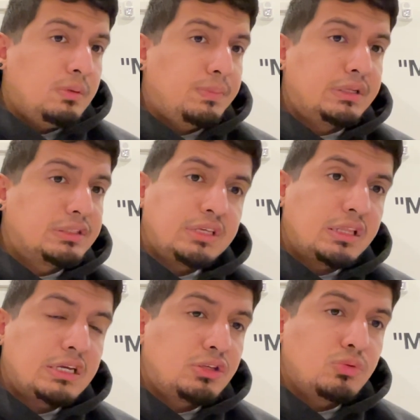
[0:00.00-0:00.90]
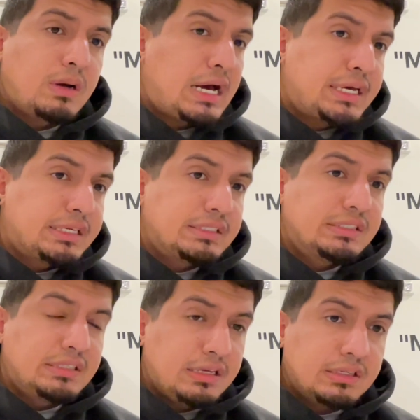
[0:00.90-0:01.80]
But let's say like you buy
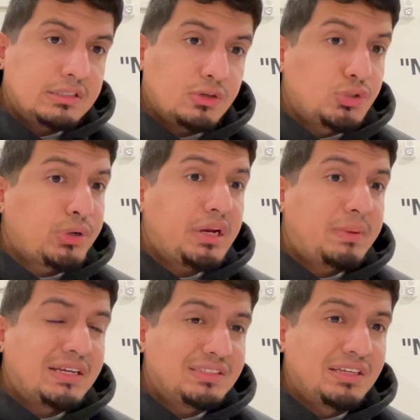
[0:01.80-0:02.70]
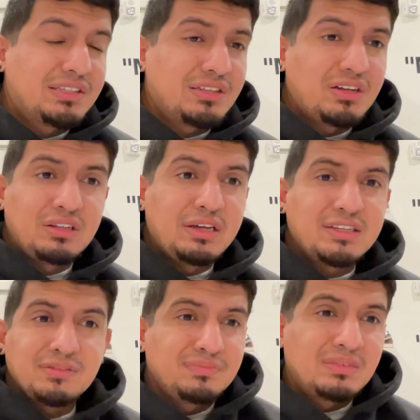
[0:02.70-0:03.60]
6, or you try to buy 6 like